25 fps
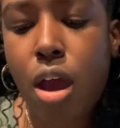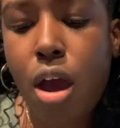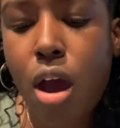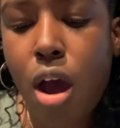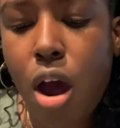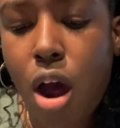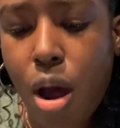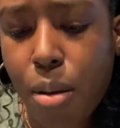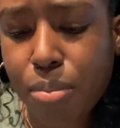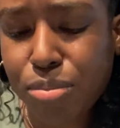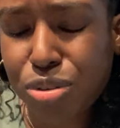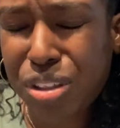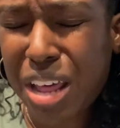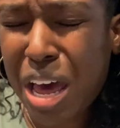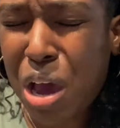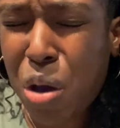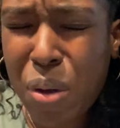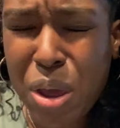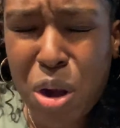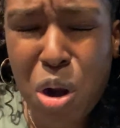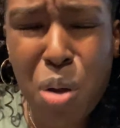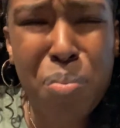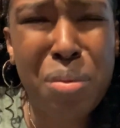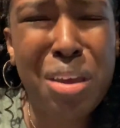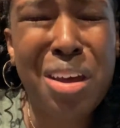So that weighed
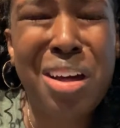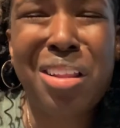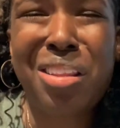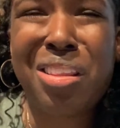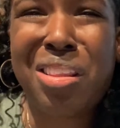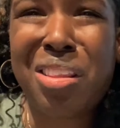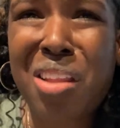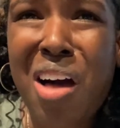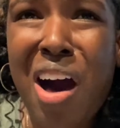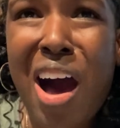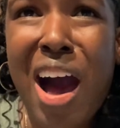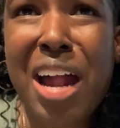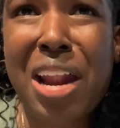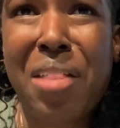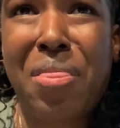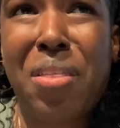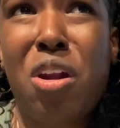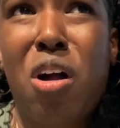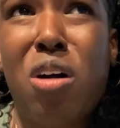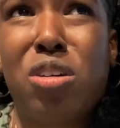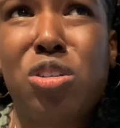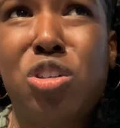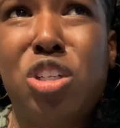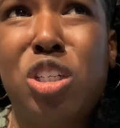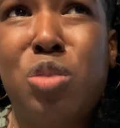on me a lot. And then
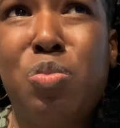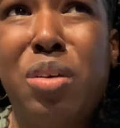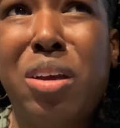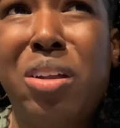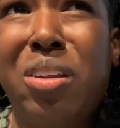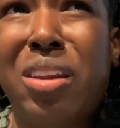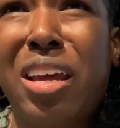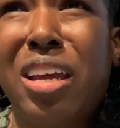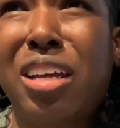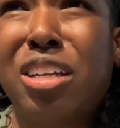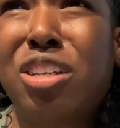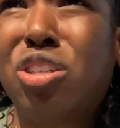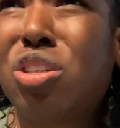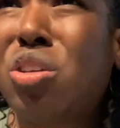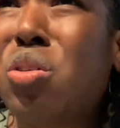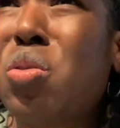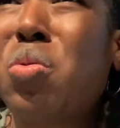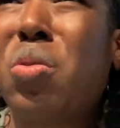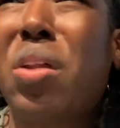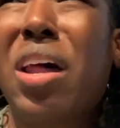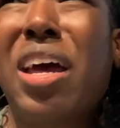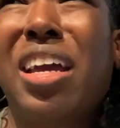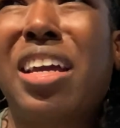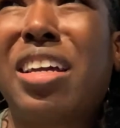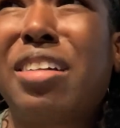also just being like, dude,
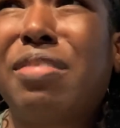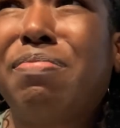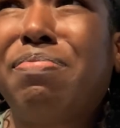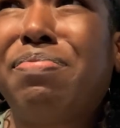like,